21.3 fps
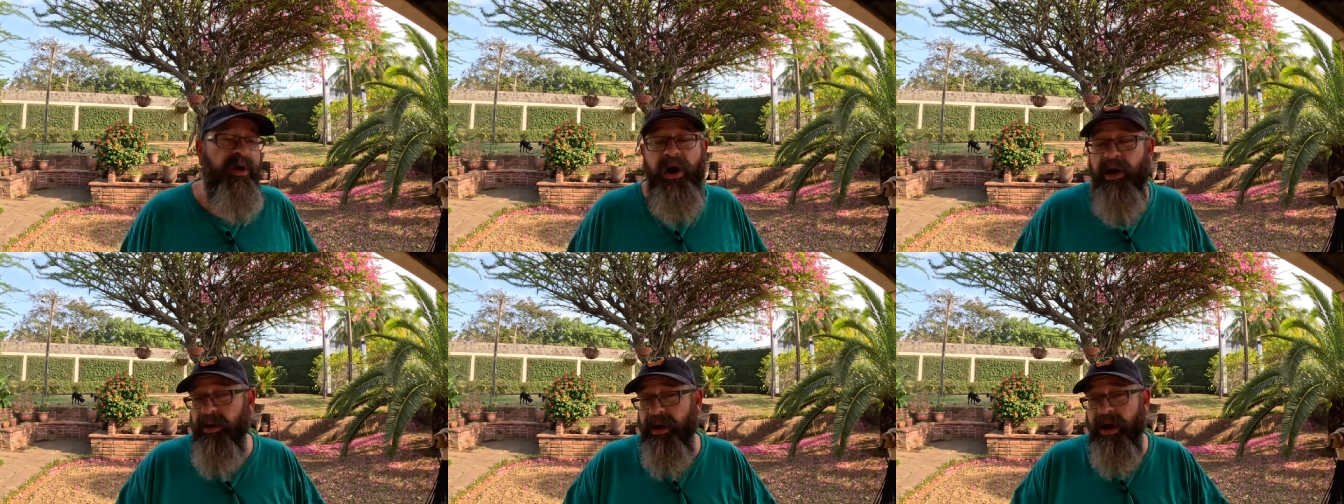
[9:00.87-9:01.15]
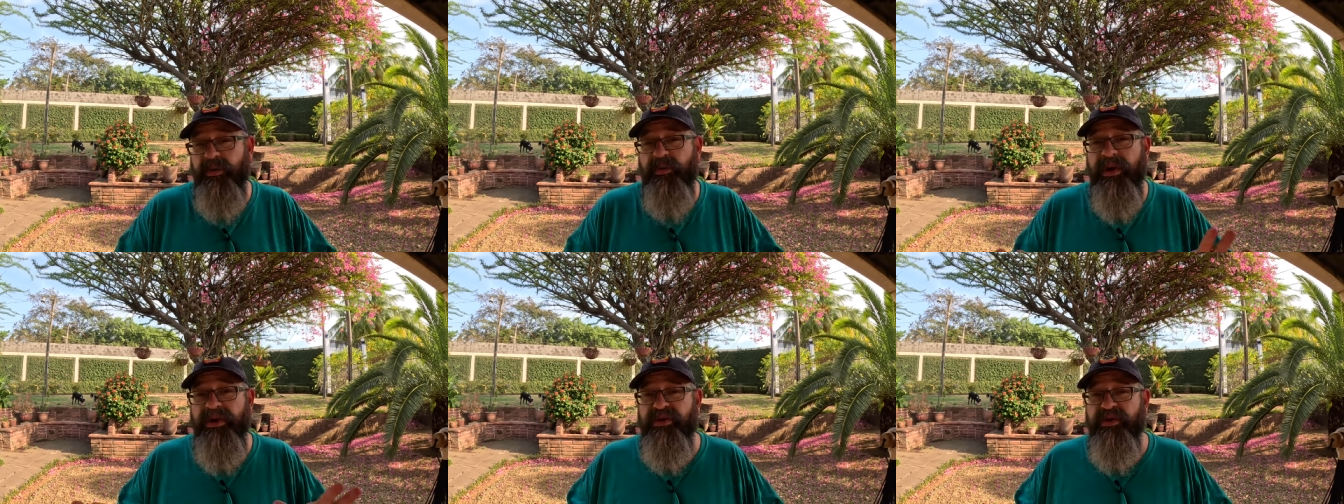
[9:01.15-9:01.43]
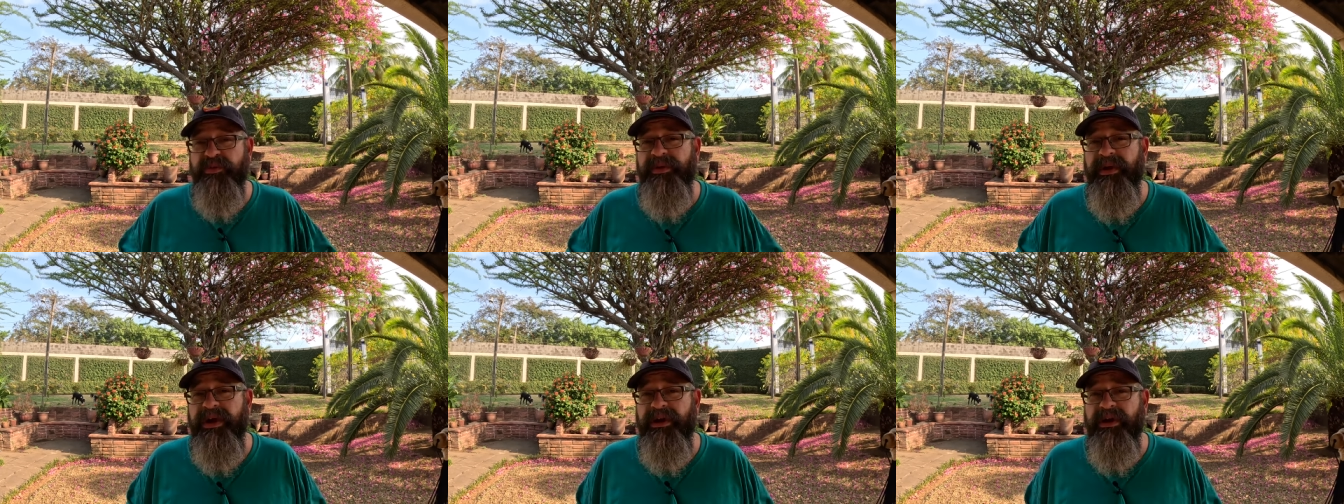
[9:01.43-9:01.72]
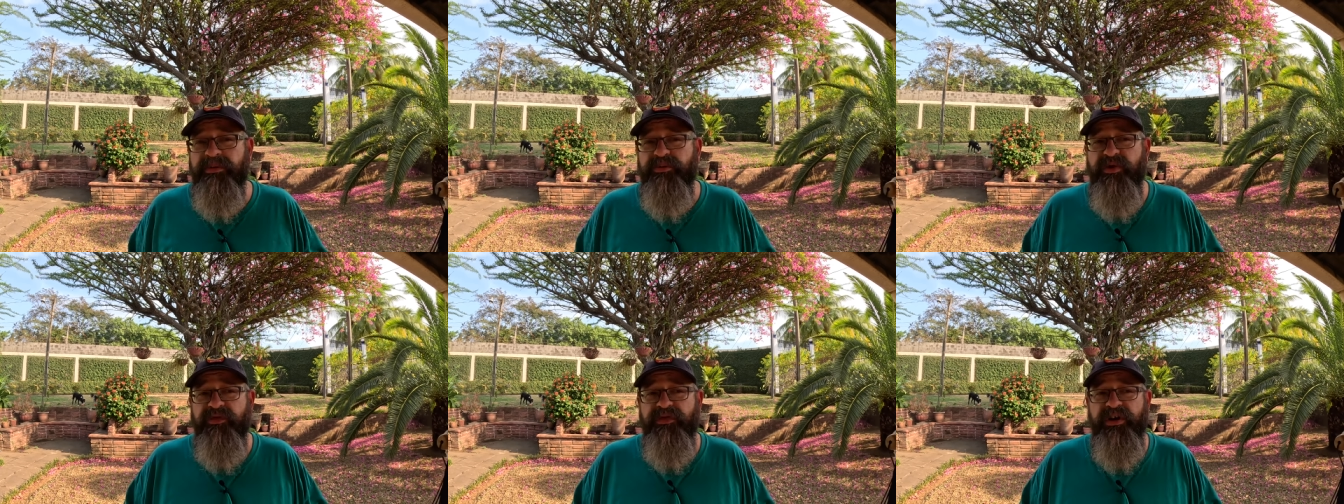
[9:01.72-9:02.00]
Oh, and when do you plan
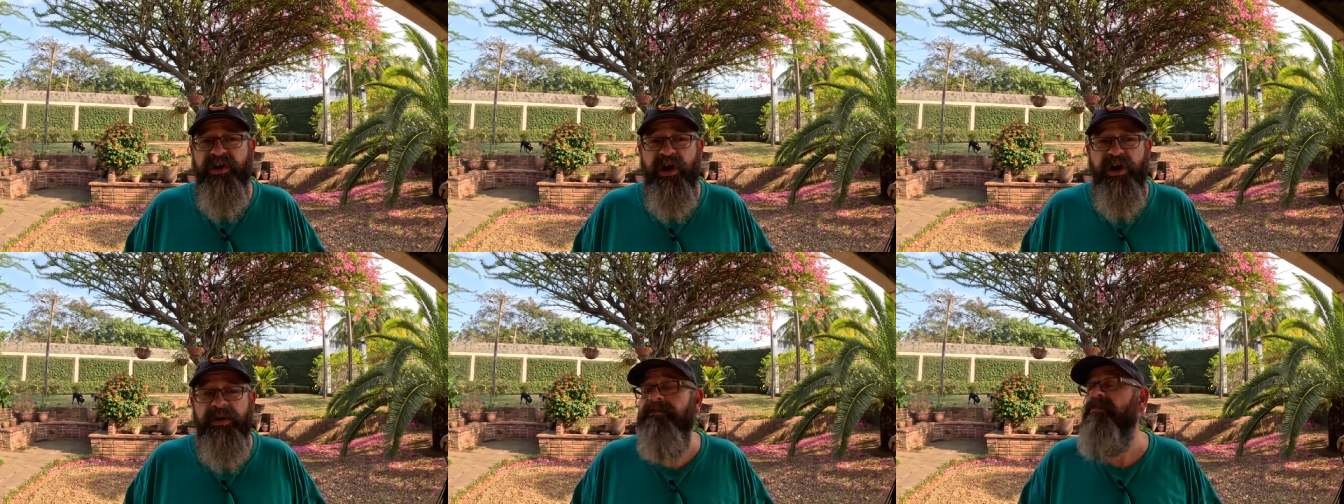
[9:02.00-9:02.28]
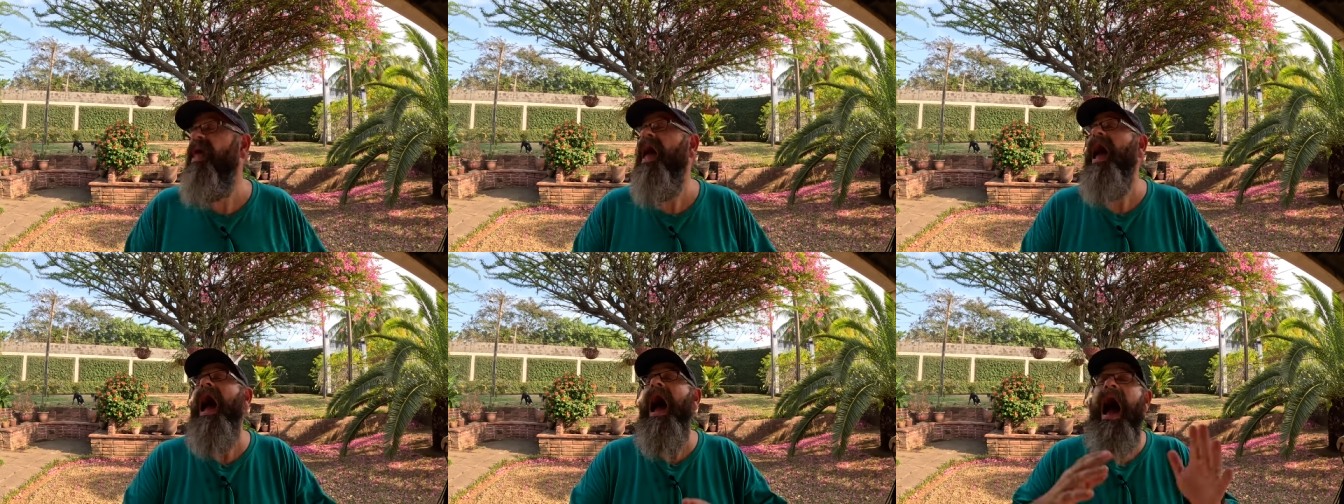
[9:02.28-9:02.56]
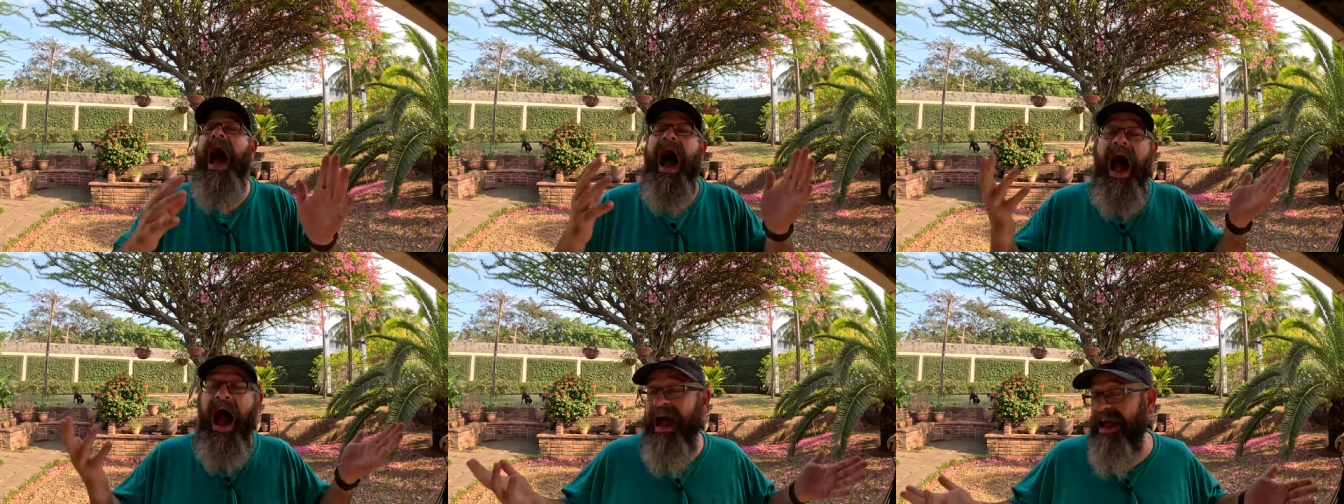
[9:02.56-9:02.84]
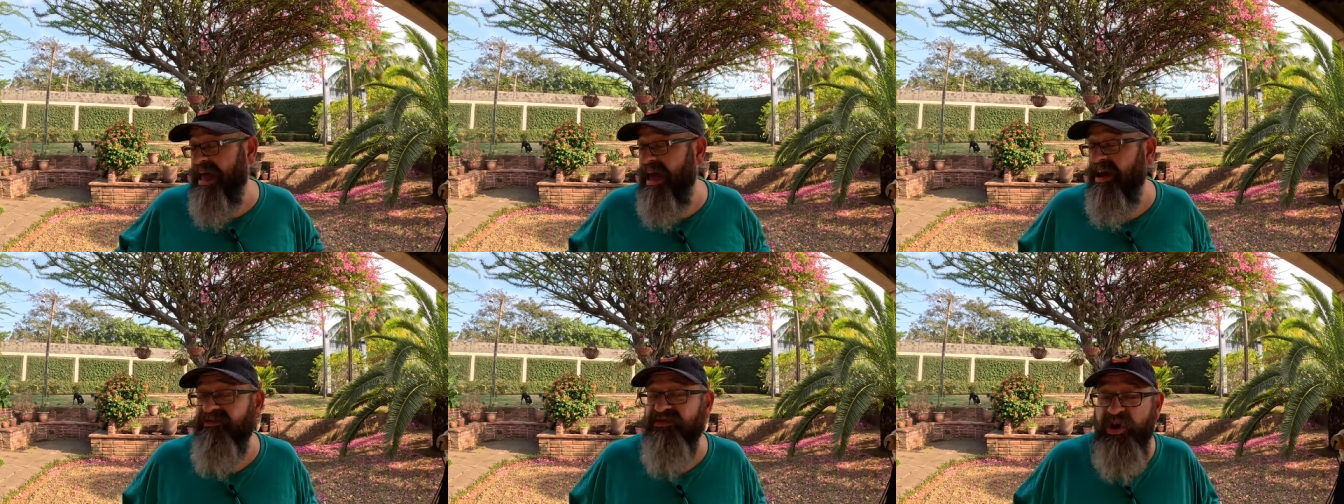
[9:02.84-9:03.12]
on moving on?
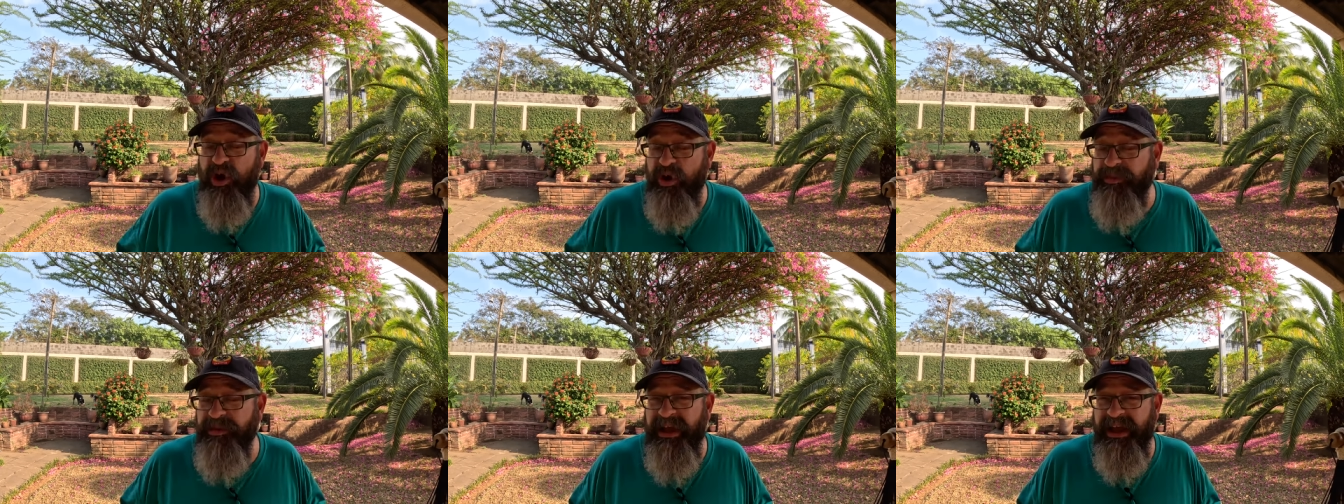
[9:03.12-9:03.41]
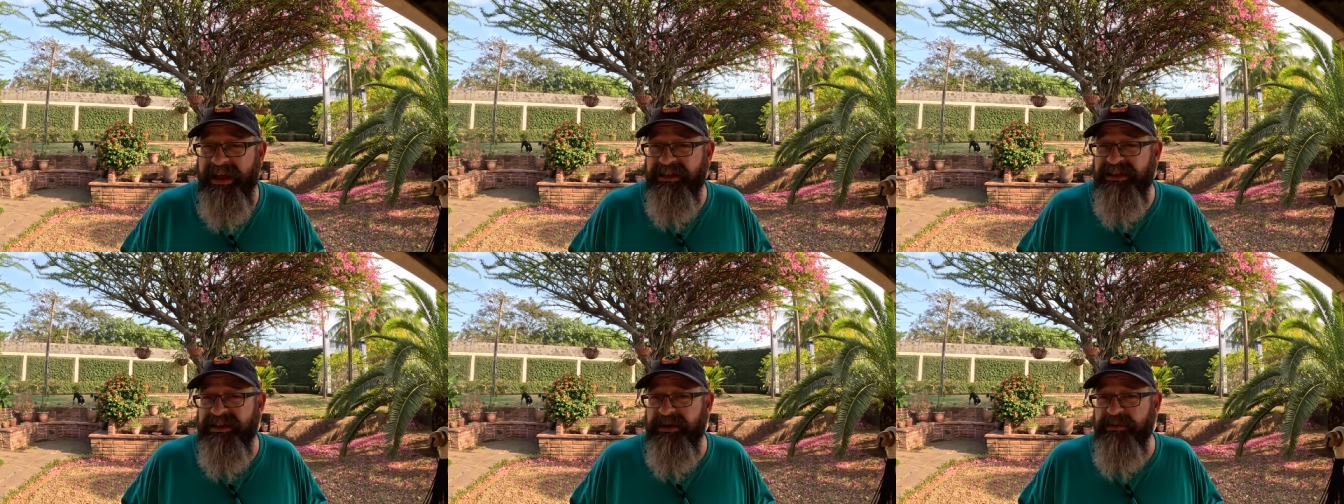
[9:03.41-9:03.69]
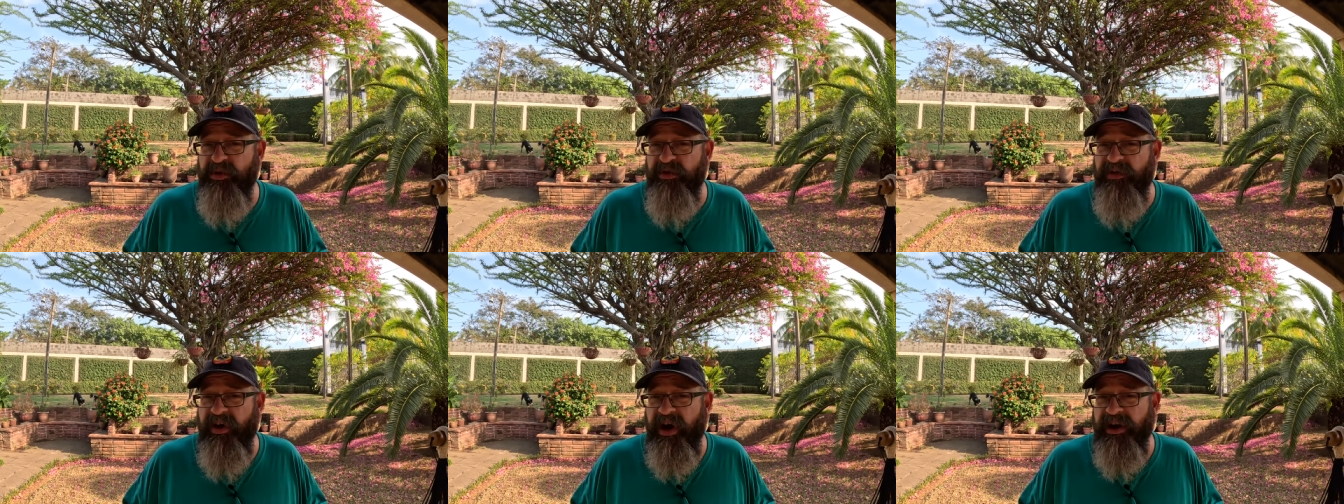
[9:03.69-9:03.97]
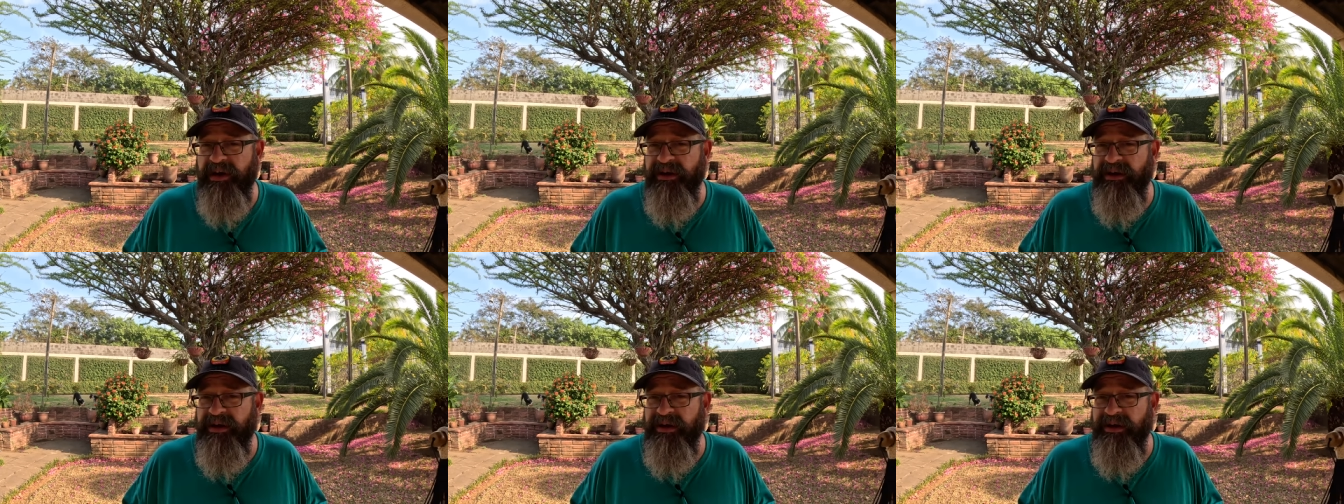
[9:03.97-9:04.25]
I have no plans to move on.